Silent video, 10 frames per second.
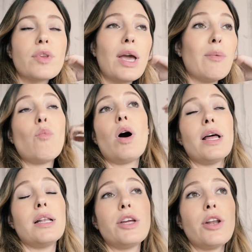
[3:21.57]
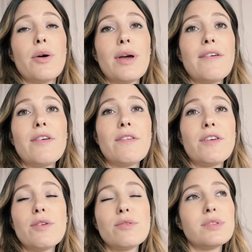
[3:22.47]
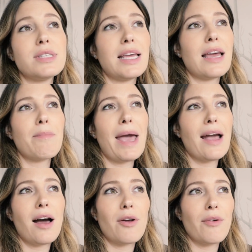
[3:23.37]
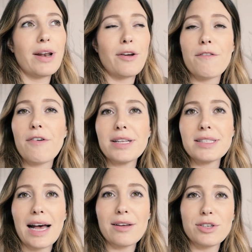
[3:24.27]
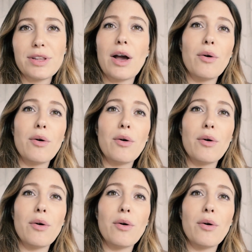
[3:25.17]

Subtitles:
In what, you know, if you see a paint colour in your friend's house and you think,